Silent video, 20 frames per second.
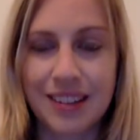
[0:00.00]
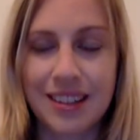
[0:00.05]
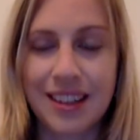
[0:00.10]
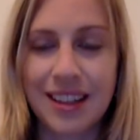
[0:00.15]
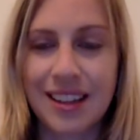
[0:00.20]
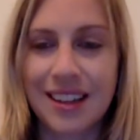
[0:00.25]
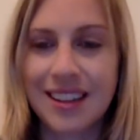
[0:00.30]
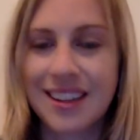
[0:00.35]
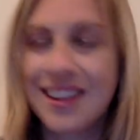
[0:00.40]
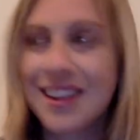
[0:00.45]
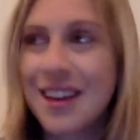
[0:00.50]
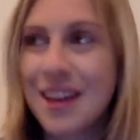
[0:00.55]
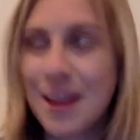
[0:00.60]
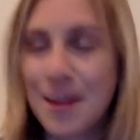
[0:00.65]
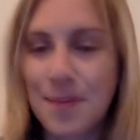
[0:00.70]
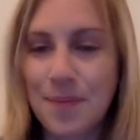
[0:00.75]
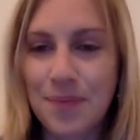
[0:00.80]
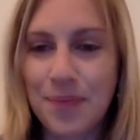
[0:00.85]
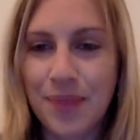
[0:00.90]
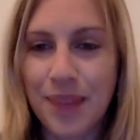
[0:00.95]
And
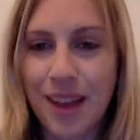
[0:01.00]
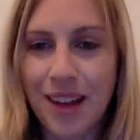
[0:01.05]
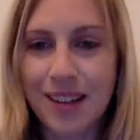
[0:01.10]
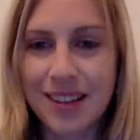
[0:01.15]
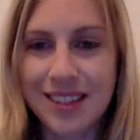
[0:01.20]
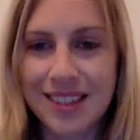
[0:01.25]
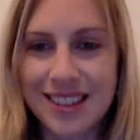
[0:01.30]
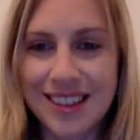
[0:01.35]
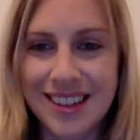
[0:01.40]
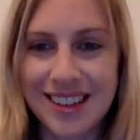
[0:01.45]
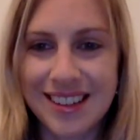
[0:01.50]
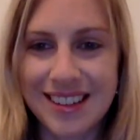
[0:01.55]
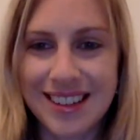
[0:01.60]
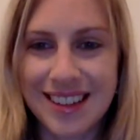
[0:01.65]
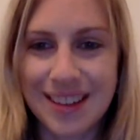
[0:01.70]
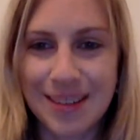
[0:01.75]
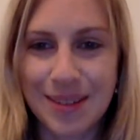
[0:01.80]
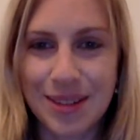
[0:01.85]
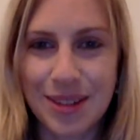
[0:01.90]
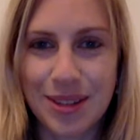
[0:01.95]
I'll discuss that
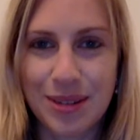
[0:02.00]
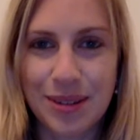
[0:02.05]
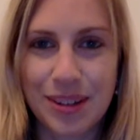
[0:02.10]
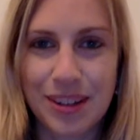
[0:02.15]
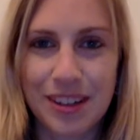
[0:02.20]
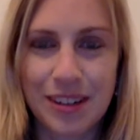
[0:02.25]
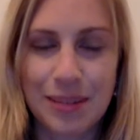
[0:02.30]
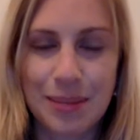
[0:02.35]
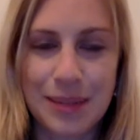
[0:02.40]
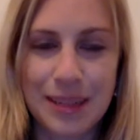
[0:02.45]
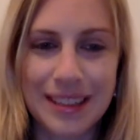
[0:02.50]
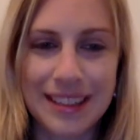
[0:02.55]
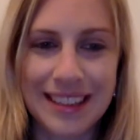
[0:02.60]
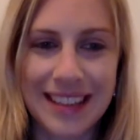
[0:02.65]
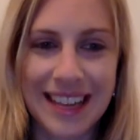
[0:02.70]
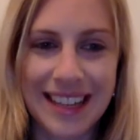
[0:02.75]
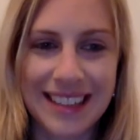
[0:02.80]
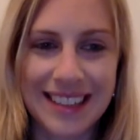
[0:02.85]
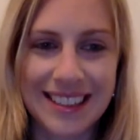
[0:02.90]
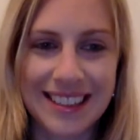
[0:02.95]
with you a little bit
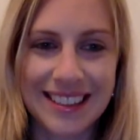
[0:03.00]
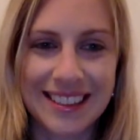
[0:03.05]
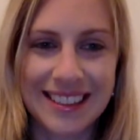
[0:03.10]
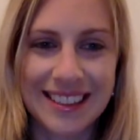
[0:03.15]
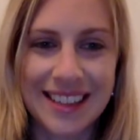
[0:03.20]
later.